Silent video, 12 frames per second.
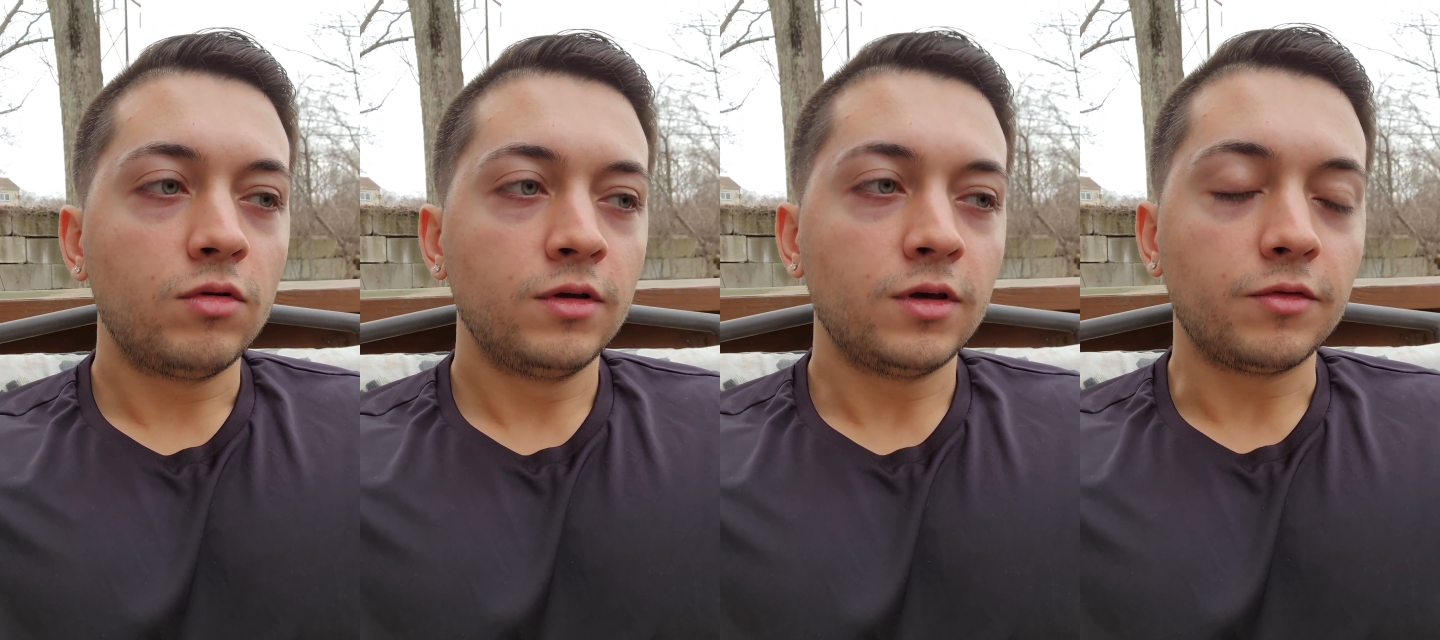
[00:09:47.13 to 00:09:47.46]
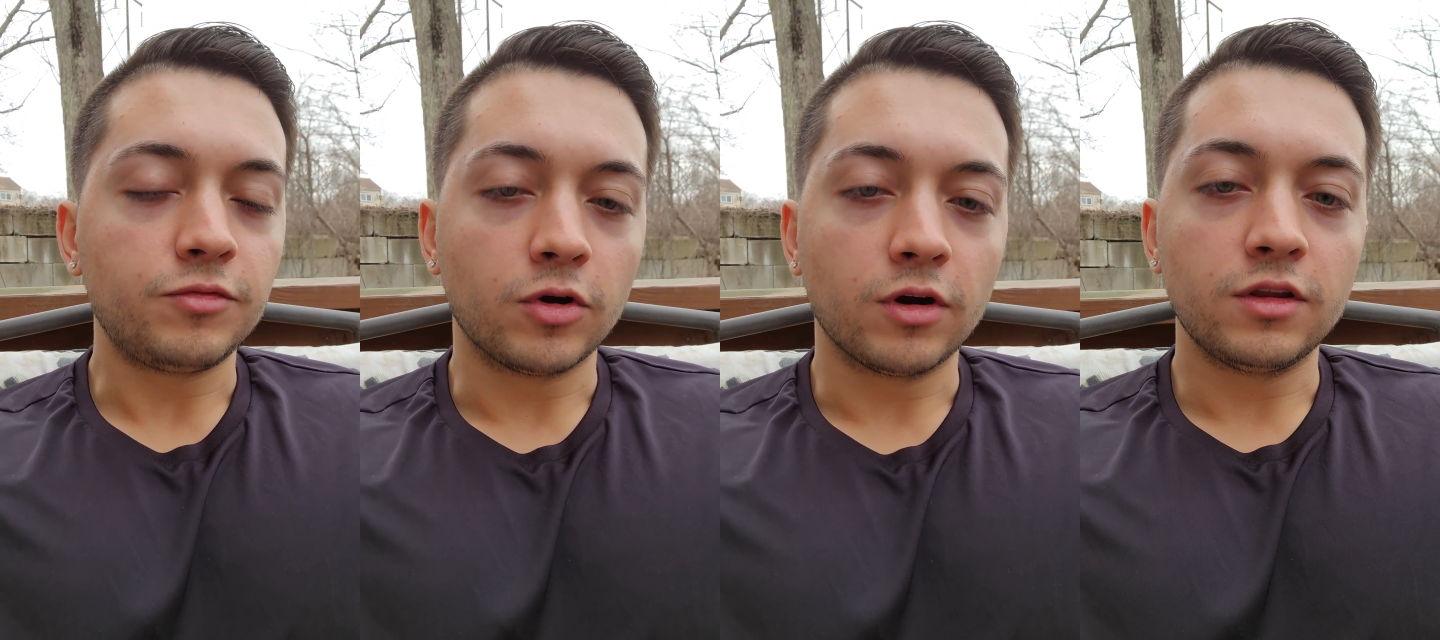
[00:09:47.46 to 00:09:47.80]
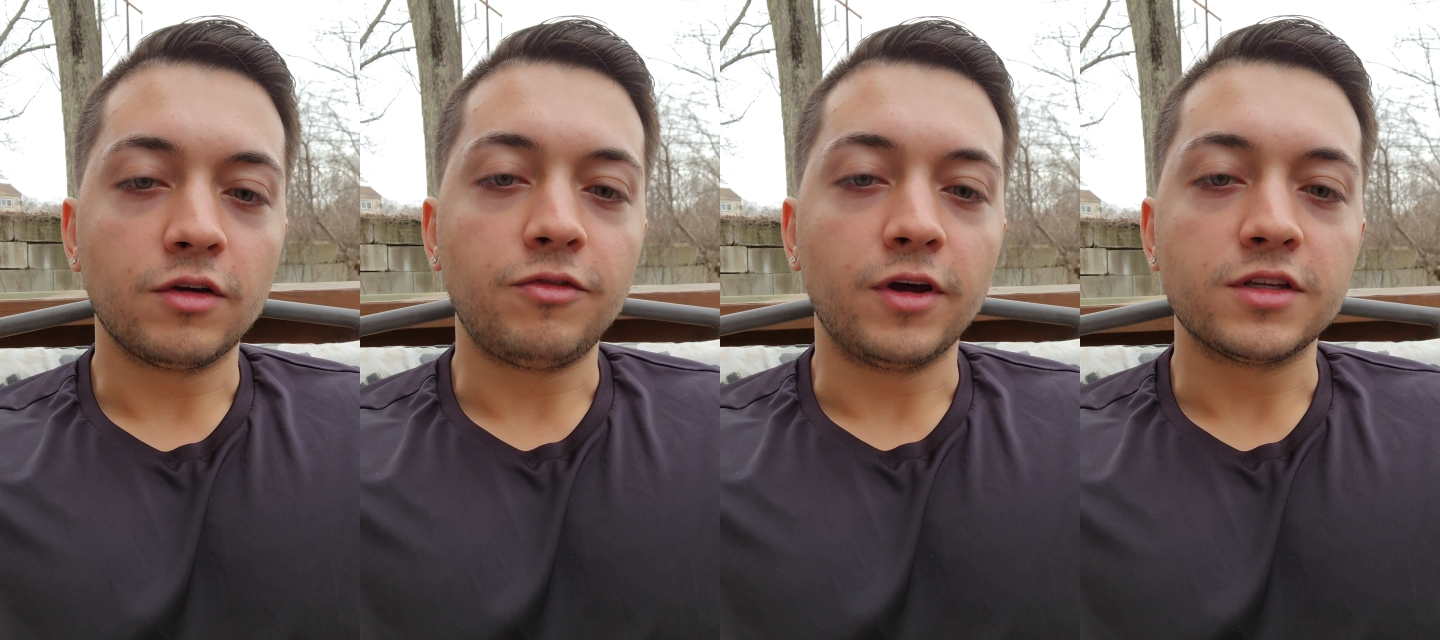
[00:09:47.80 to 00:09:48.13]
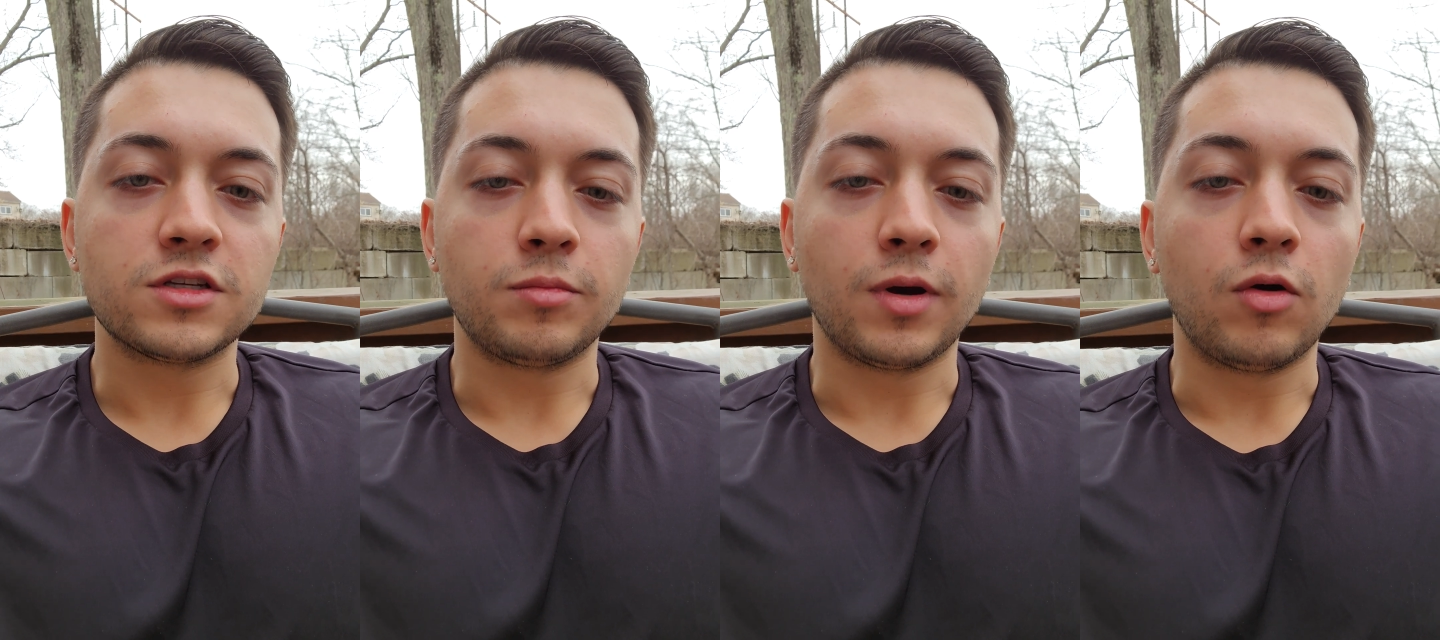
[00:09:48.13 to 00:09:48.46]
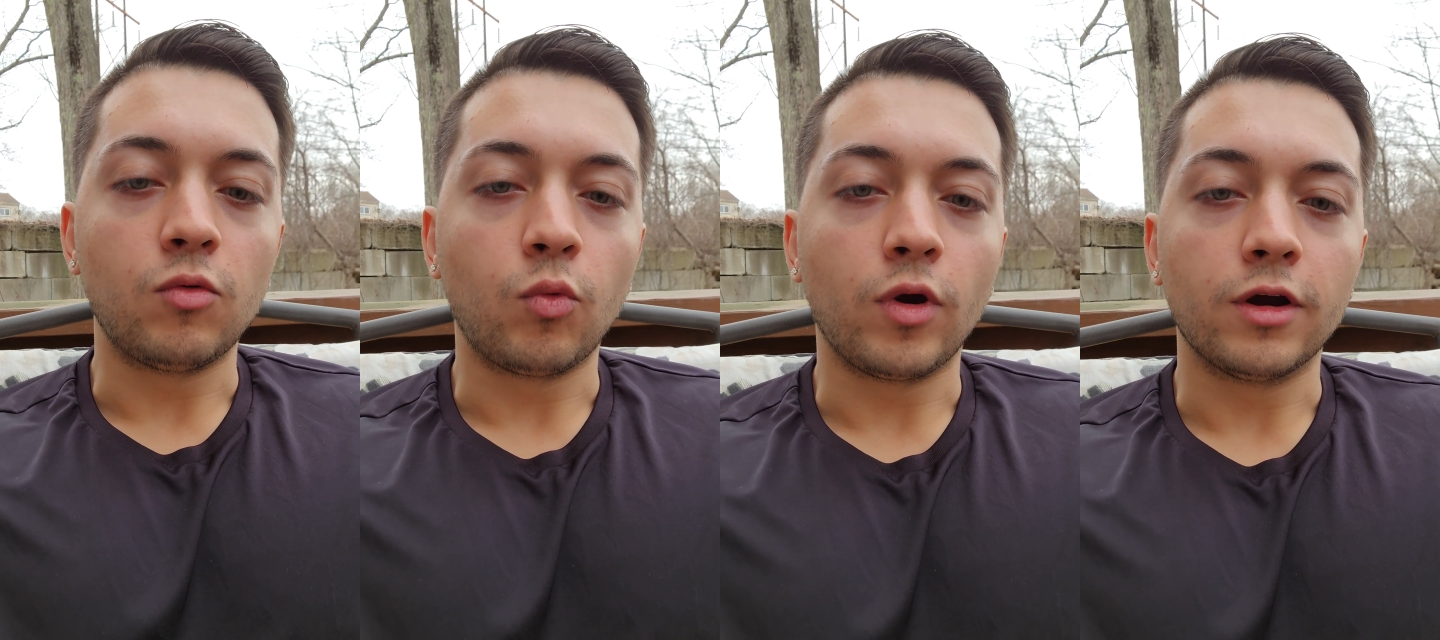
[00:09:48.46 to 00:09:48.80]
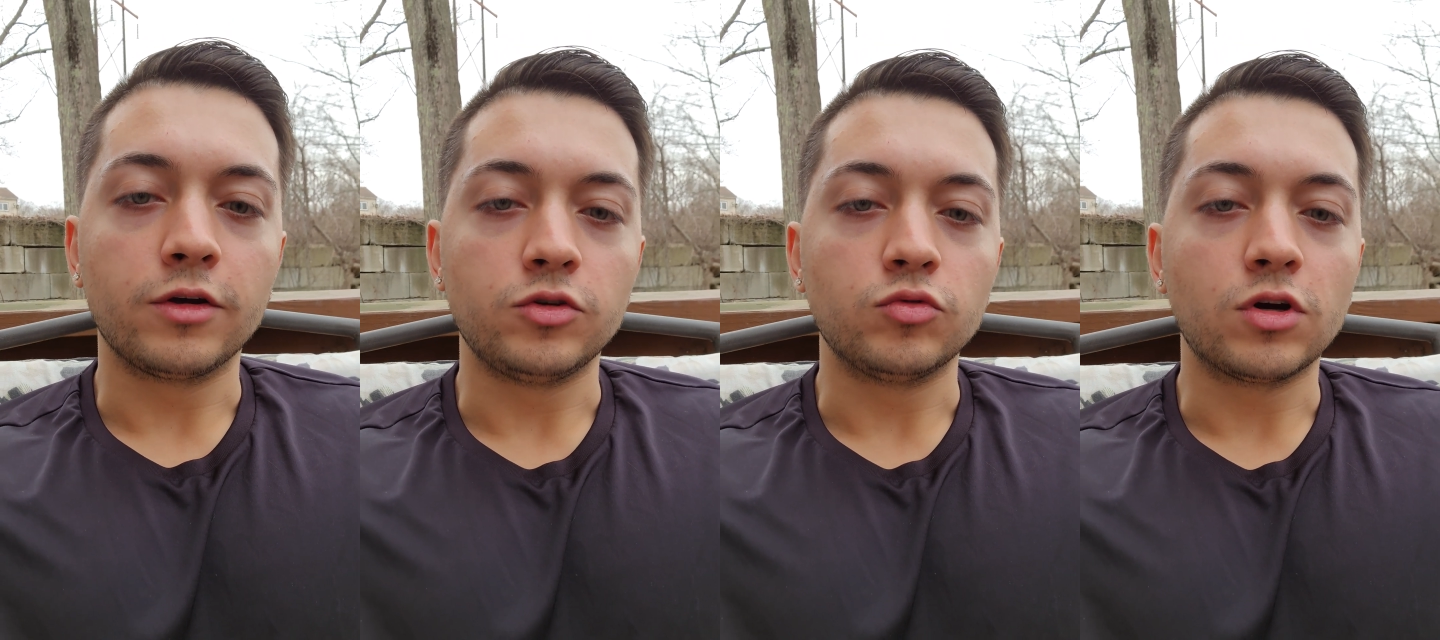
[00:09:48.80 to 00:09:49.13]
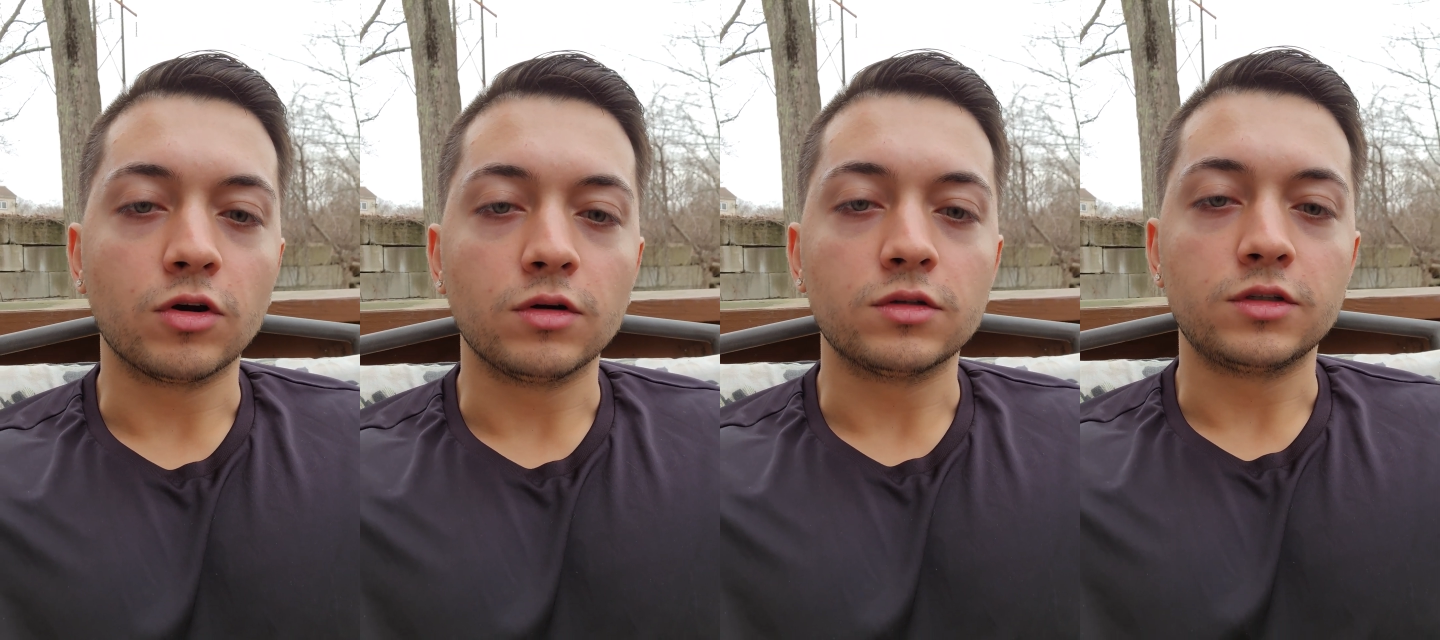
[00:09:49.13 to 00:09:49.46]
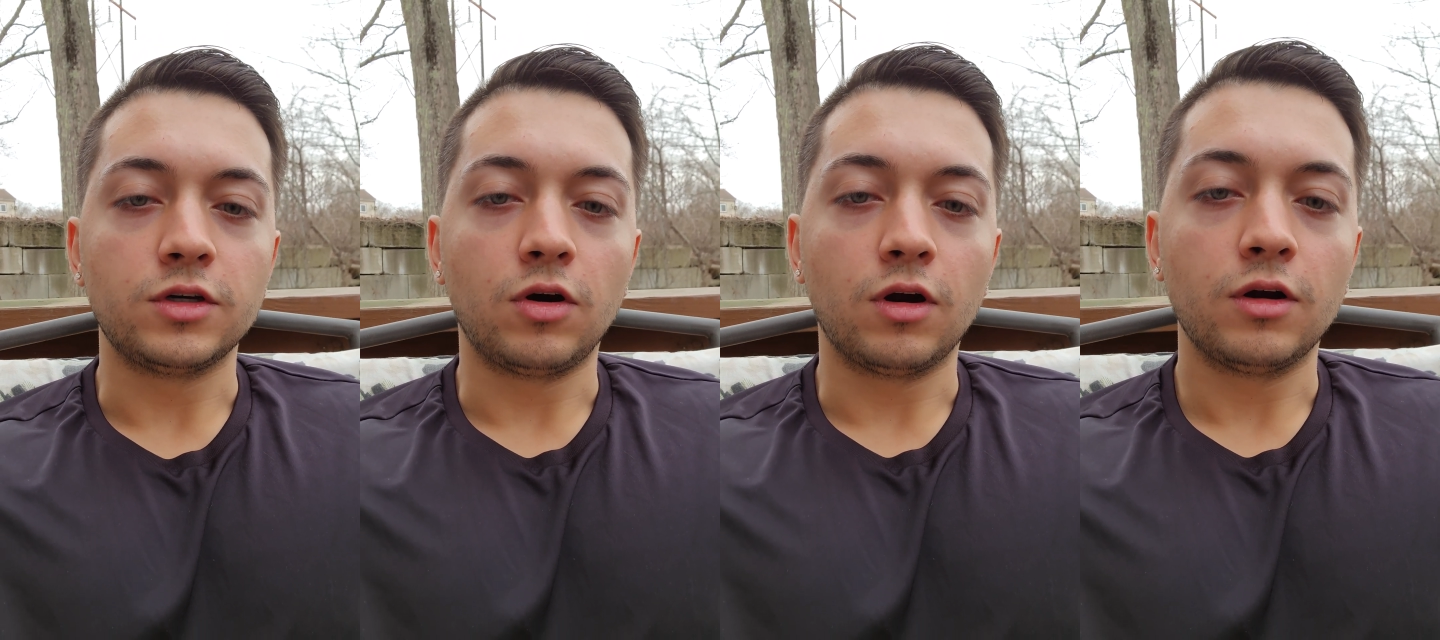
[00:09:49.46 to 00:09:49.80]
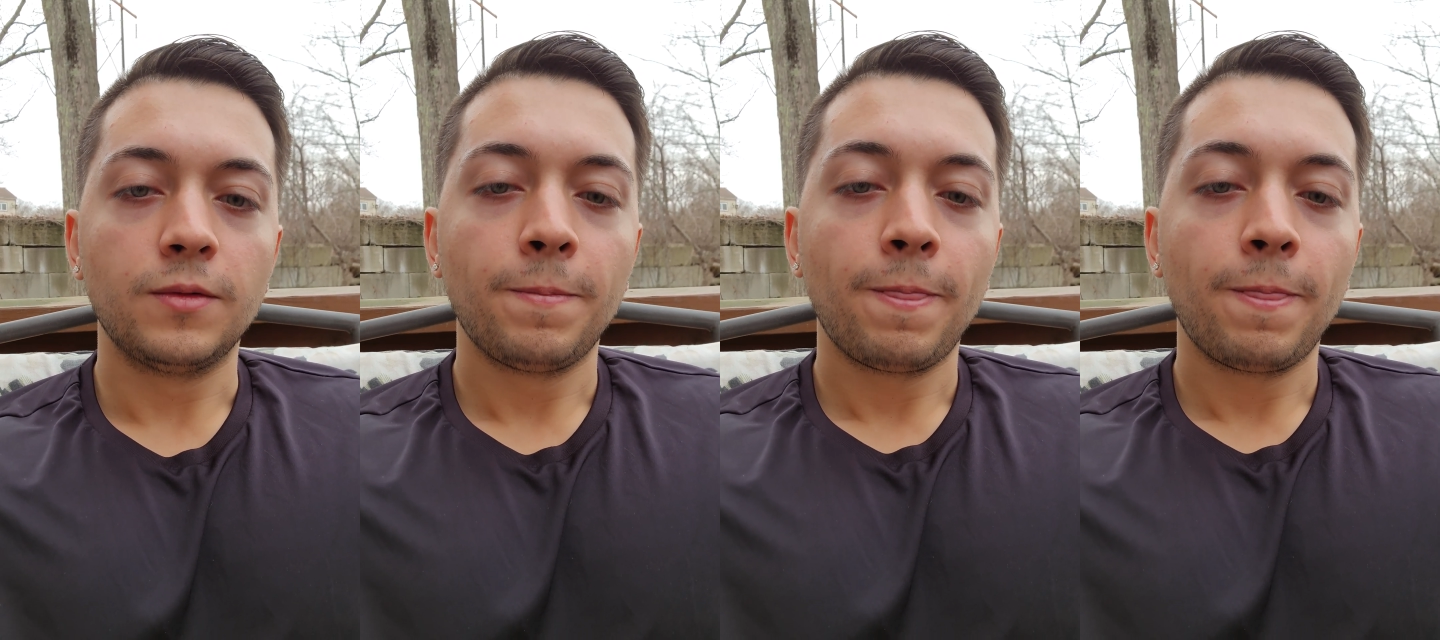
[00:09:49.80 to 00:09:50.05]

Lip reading: if you're on the fence about where you currently are